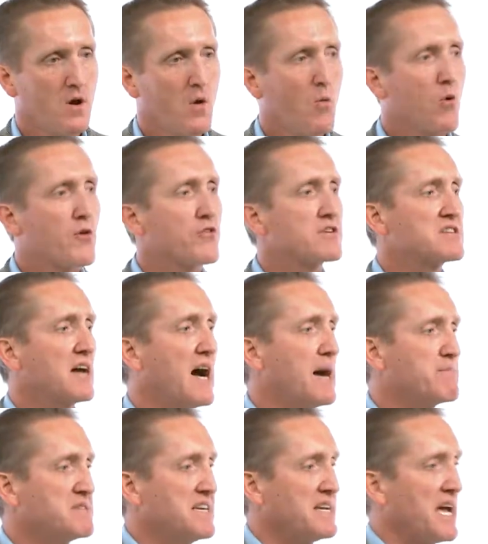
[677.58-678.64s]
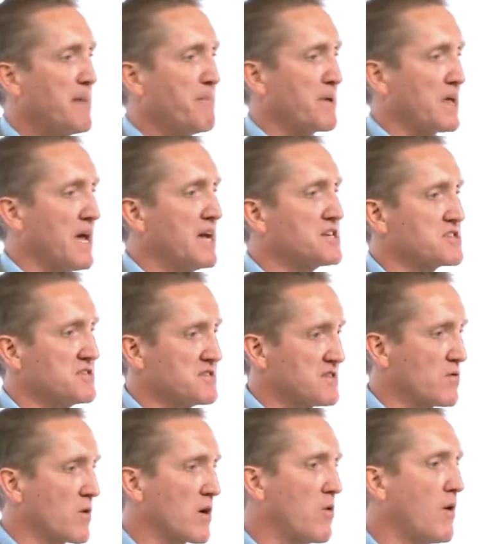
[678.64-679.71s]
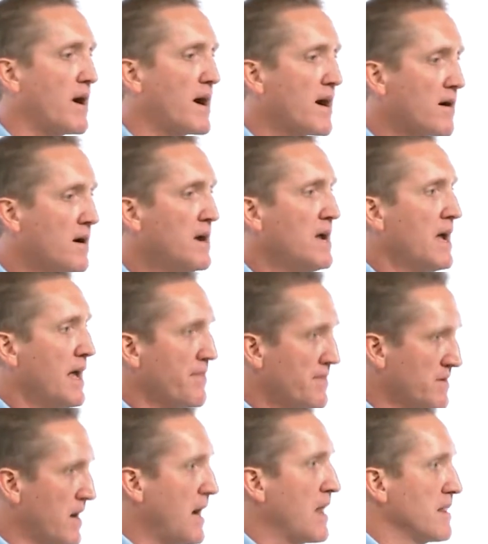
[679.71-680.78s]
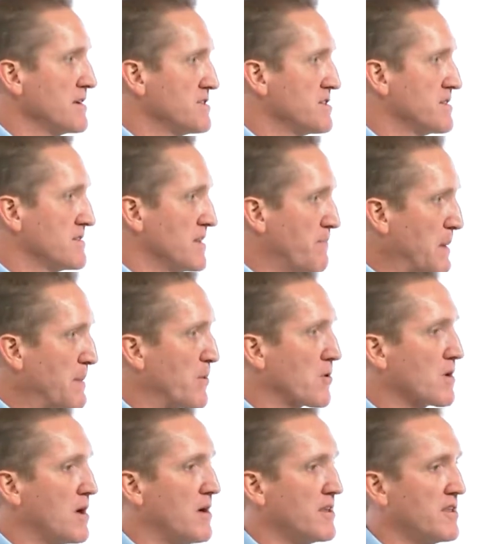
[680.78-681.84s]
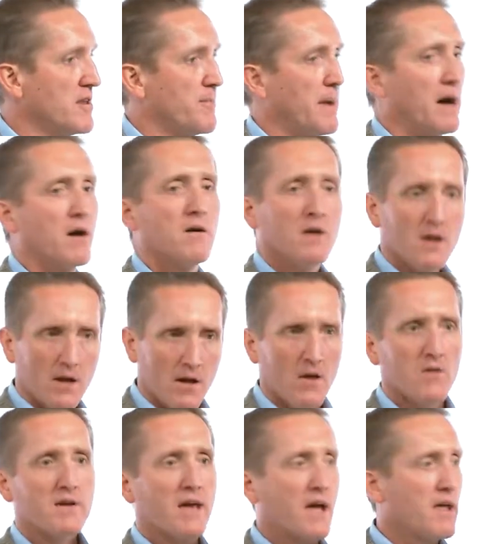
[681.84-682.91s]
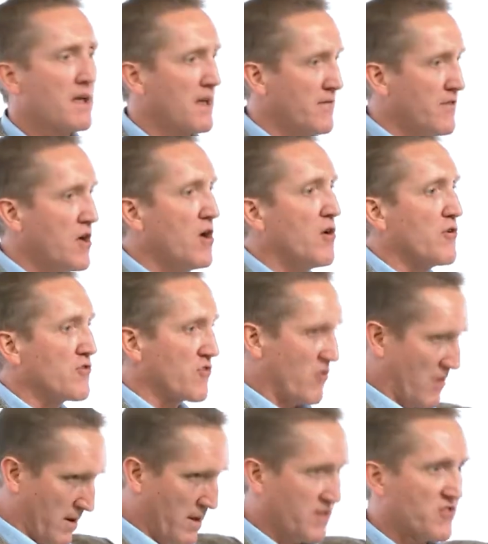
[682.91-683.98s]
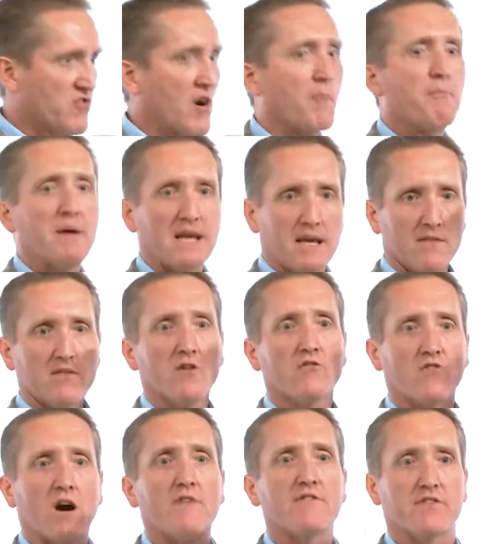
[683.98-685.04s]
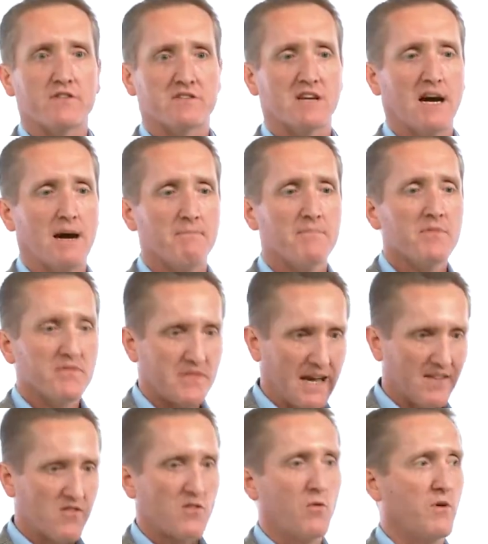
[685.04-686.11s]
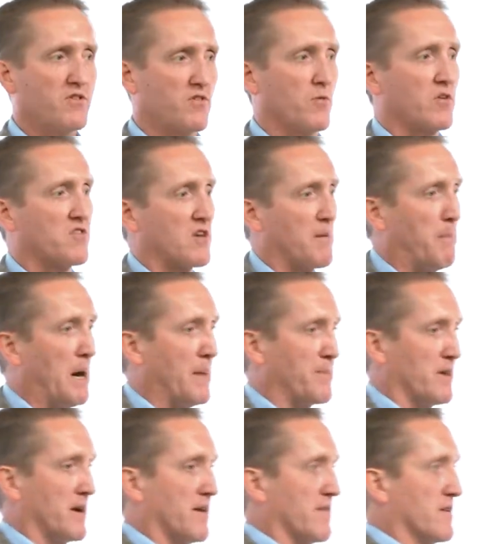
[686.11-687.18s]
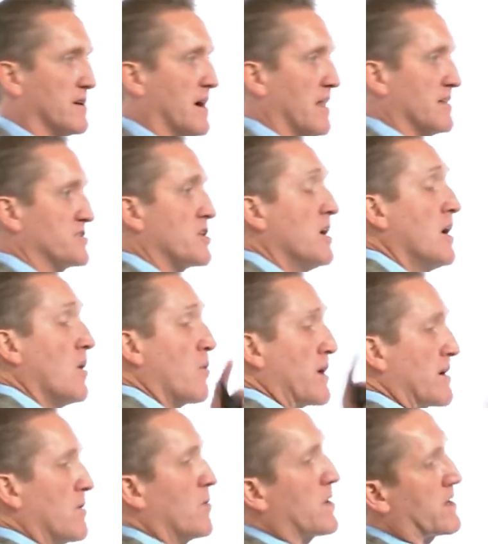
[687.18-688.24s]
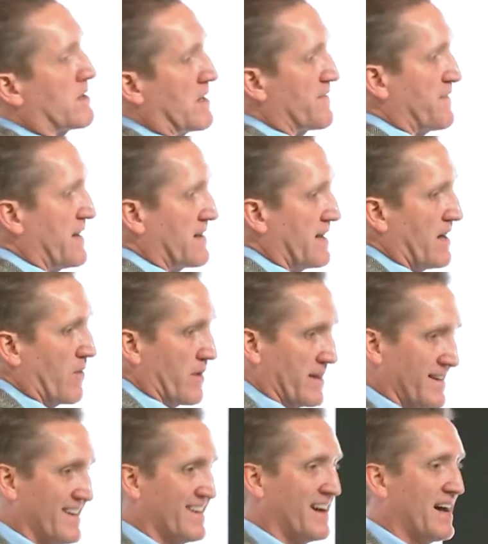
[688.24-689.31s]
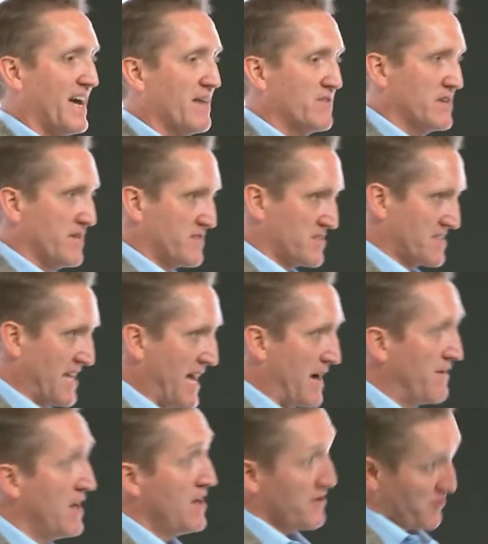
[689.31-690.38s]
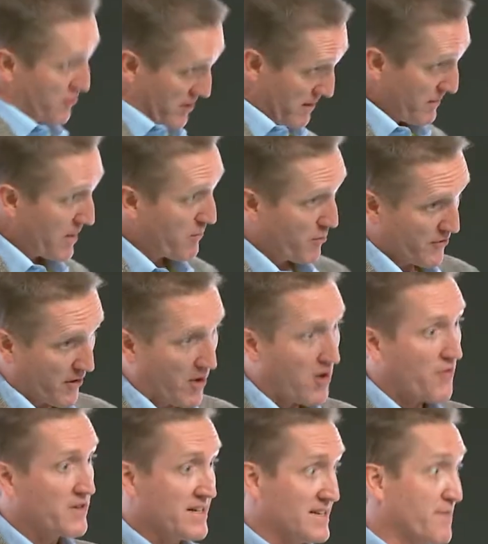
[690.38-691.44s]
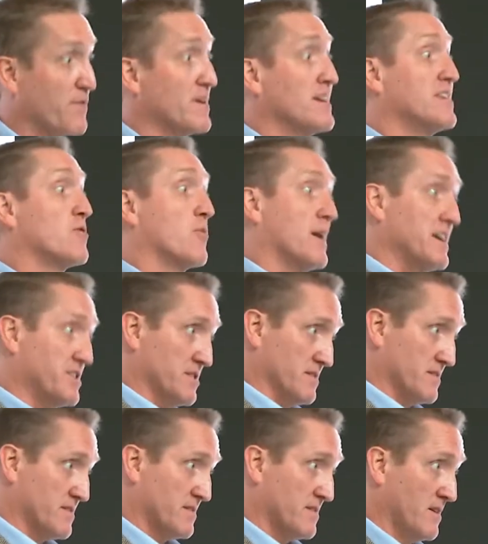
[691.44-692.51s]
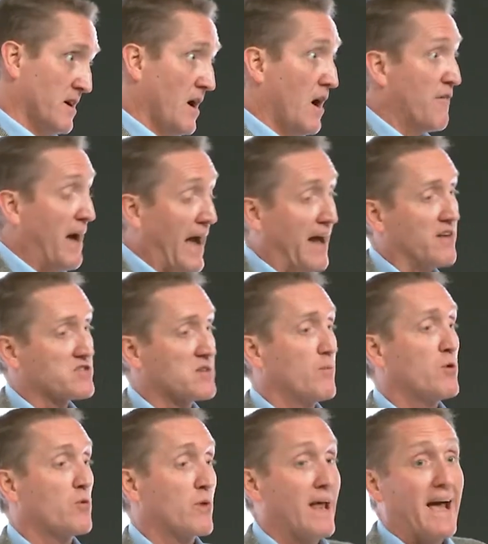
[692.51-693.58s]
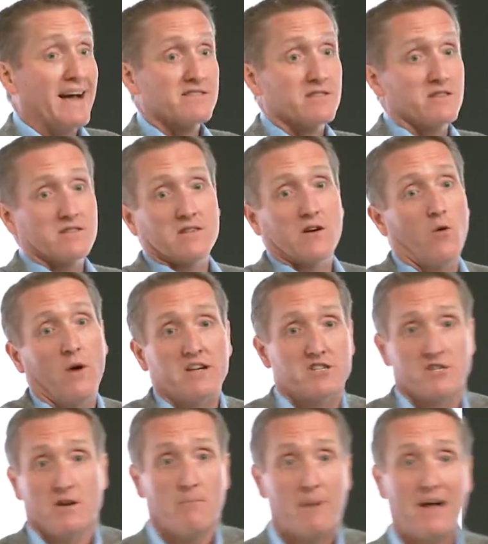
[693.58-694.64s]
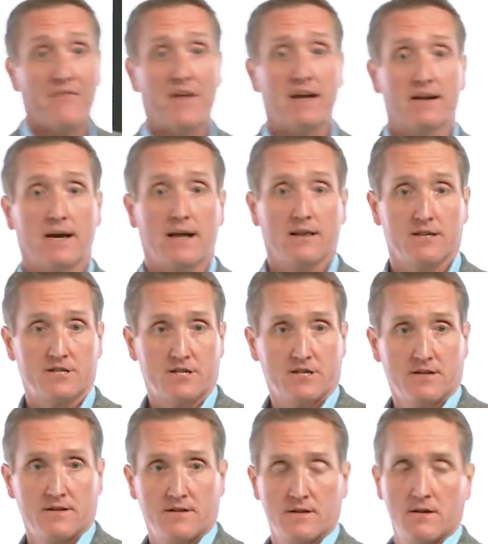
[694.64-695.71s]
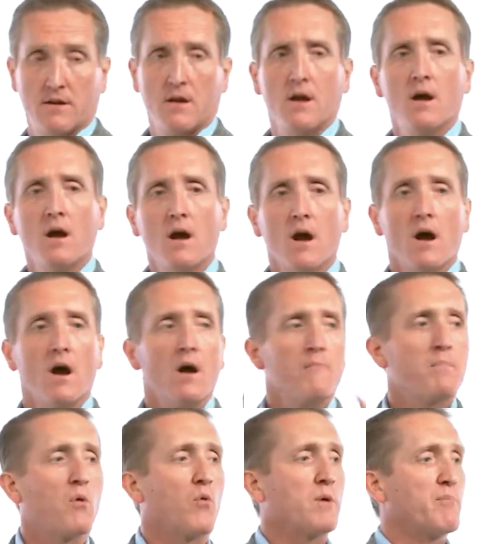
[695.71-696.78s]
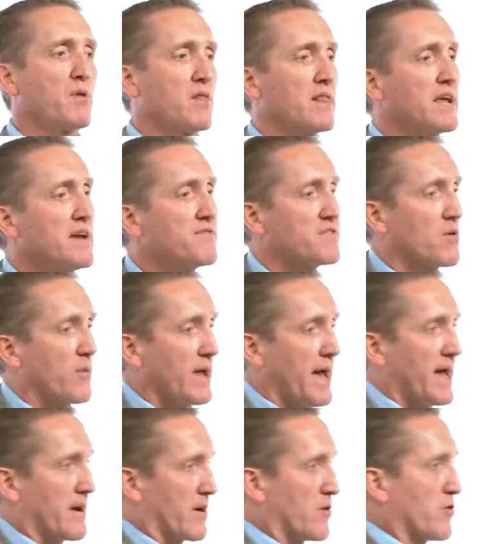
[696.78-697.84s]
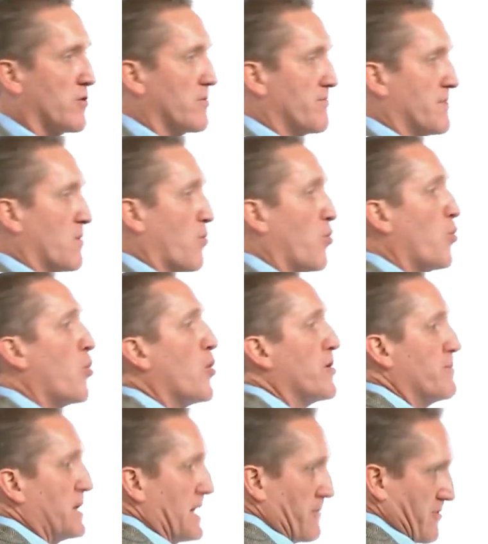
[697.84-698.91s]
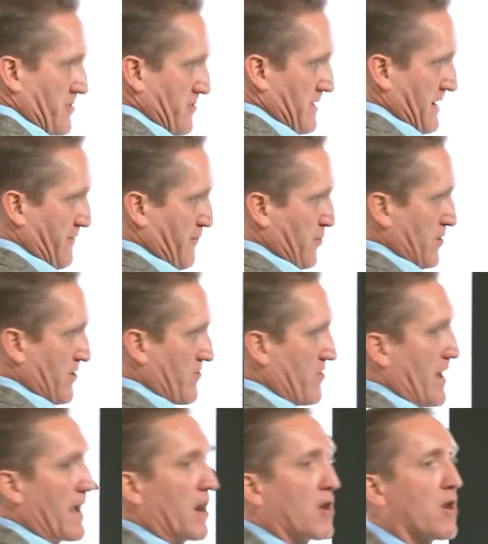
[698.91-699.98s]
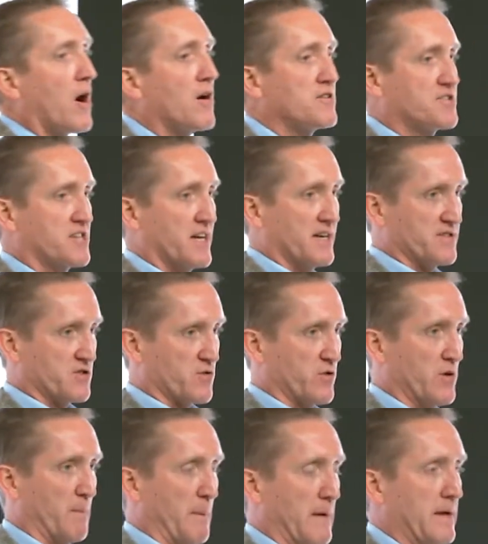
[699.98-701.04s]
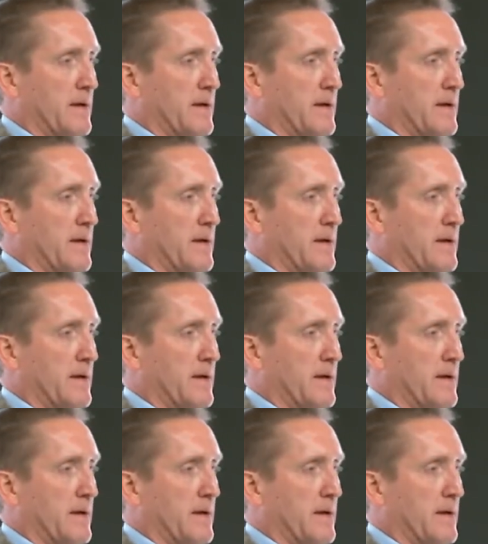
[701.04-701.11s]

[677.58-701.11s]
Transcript: What are the top 10 applications that require knowledge that people are calling in about? Okay, and those, let's start picking those off at the top. That's the ones that we start populating the knowledge. We quickly found out we did not have enough staff to come up with all the different iterations of how someone would ask us a question about that knowledge. But we believed that we had a group that would be able to do that for us, a large-sized group.